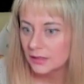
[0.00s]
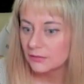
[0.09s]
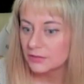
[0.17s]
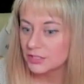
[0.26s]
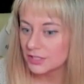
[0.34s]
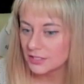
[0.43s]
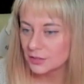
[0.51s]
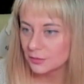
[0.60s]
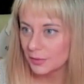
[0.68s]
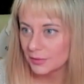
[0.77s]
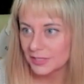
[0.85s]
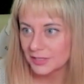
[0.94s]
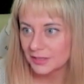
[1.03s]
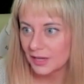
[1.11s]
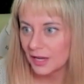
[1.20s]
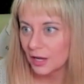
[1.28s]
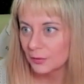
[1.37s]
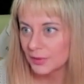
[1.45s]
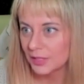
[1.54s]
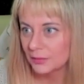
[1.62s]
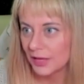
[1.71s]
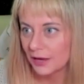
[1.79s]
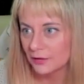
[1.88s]
which is also probably not helping keep
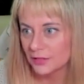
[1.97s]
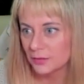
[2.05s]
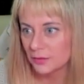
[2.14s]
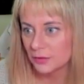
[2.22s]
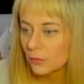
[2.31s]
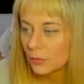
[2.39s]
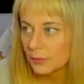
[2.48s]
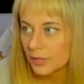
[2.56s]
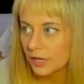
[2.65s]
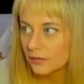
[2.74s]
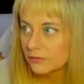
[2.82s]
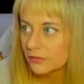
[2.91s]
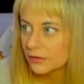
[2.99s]
the house warm enough.